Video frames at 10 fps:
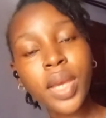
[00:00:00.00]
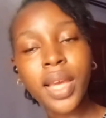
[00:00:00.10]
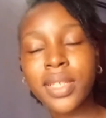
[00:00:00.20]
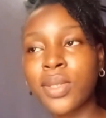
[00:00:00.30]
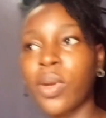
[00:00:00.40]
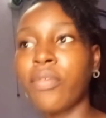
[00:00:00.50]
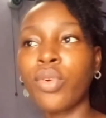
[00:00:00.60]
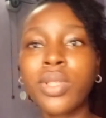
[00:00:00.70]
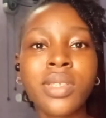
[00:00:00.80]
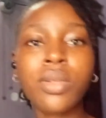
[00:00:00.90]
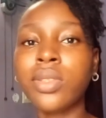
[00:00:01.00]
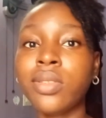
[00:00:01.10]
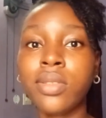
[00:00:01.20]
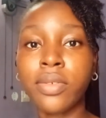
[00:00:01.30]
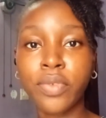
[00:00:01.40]
guys, so I forgot to
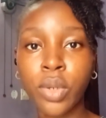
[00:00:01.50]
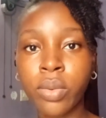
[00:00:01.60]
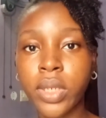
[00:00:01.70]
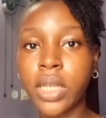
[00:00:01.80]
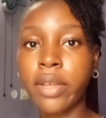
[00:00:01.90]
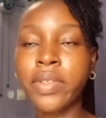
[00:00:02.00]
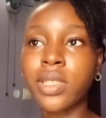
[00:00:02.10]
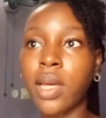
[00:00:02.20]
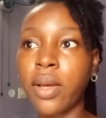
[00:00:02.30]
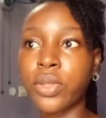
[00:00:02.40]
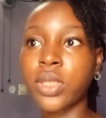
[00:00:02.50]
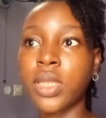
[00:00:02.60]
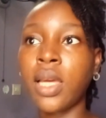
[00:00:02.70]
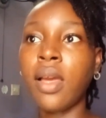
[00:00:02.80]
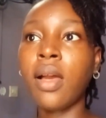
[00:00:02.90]
continue the vlog when I left the house,
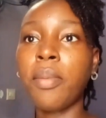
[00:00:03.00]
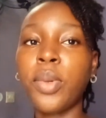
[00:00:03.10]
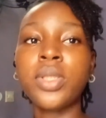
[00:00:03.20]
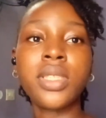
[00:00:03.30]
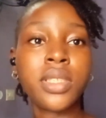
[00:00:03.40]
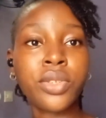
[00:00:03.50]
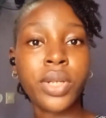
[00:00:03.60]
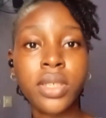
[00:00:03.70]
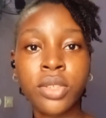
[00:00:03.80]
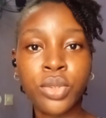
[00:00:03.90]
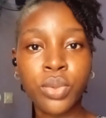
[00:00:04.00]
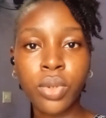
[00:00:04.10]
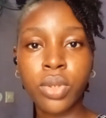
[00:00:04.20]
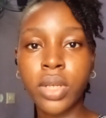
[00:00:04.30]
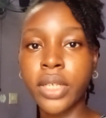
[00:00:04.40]
but this is currently 2
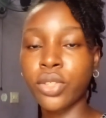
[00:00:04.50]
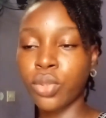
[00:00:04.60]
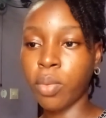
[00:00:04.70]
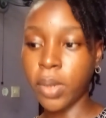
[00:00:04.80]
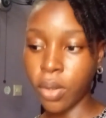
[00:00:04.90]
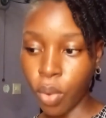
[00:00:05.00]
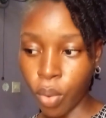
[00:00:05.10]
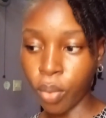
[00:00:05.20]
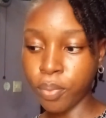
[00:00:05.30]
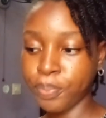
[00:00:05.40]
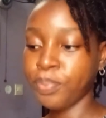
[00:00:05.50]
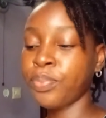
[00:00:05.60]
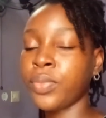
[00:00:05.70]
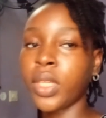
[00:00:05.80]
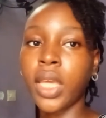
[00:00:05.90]
o'clock. I just got back home
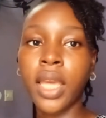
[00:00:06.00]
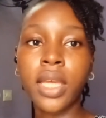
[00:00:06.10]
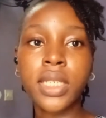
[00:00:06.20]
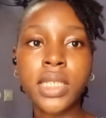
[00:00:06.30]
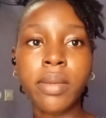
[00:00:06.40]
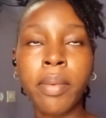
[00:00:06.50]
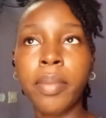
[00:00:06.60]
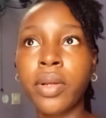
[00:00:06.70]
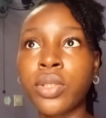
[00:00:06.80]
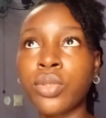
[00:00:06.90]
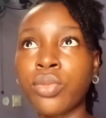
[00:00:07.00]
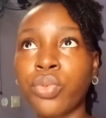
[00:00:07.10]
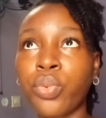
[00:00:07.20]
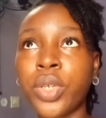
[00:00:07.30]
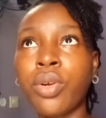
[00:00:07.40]
and
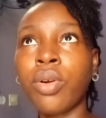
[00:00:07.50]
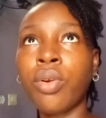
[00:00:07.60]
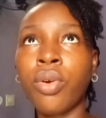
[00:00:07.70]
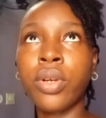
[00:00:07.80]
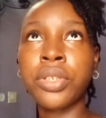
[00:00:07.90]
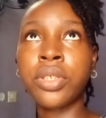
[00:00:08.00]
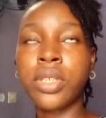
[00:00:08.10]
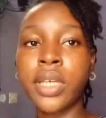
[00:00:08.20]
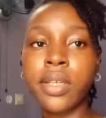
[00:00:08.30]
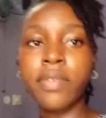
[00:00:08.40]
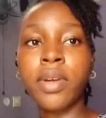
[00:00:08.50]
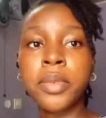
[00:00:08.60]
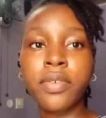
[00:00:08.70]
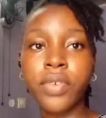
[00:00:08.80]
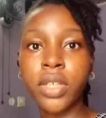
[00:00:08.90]
we got corn. Like, a
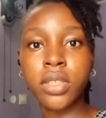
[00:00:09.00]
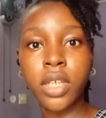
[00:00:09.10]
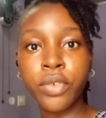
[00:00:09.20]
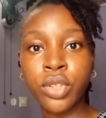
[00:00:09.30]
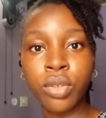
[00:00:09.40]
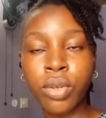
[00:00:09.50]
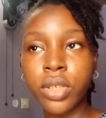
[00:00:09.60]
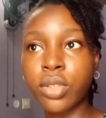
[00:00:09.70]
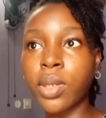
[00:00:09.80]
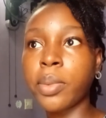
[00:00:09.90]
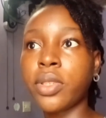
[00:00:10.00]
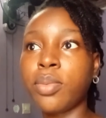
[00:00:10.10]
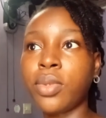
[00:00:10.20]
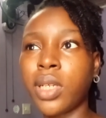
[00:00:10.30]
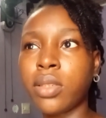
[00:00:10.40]
family friend gave us corn, so I'm going to
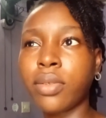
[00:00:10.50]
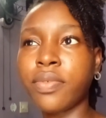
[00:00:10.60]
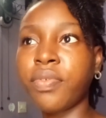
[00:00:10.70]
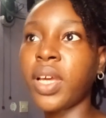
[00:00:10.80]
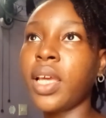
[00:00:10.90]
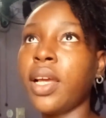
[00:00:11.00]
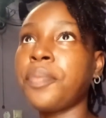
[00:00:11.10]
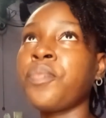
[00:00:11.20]
put that on fire.